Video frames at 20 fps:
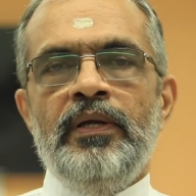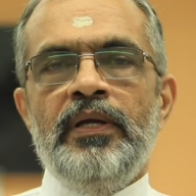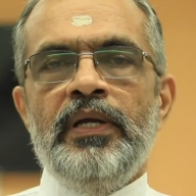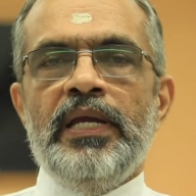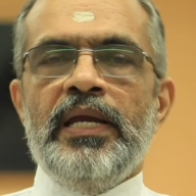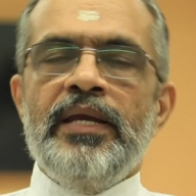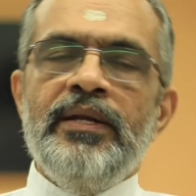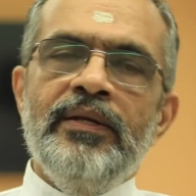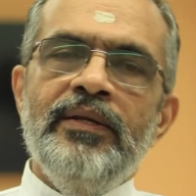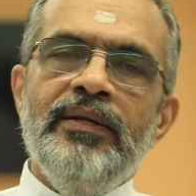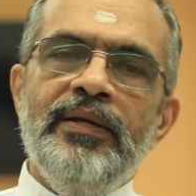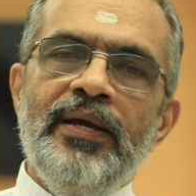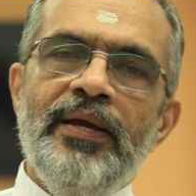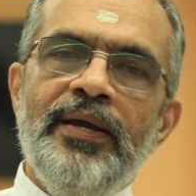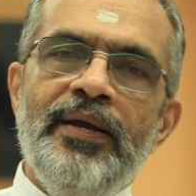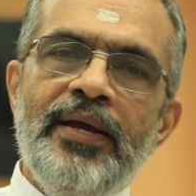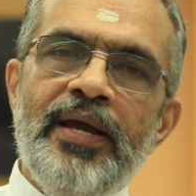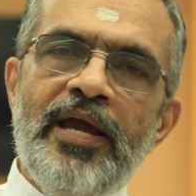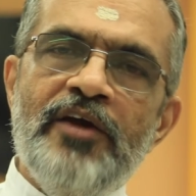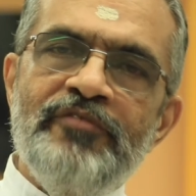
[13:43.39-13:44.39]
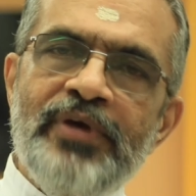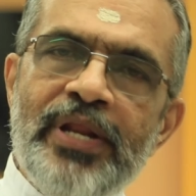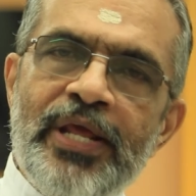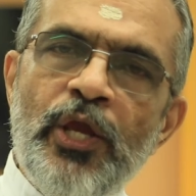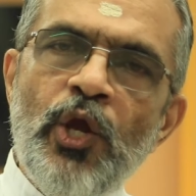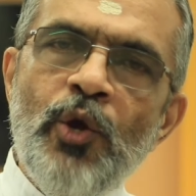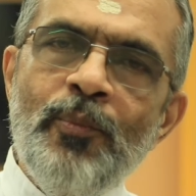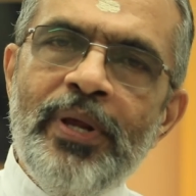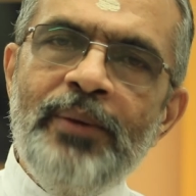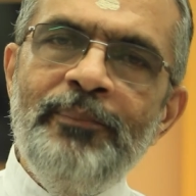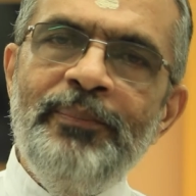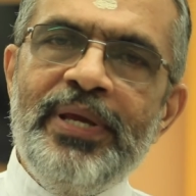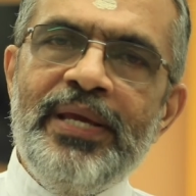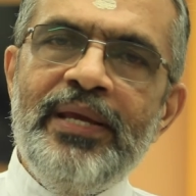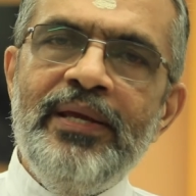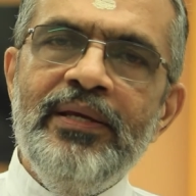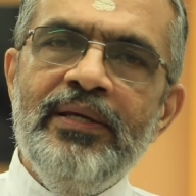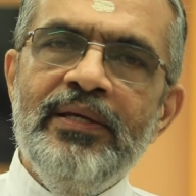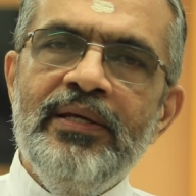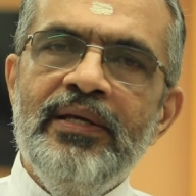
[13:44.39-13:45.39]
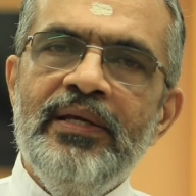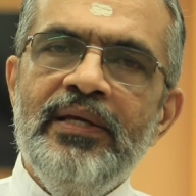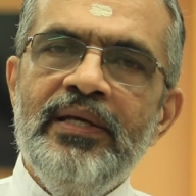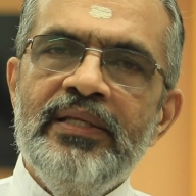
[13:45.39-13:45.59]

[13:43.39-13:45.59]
In every human being,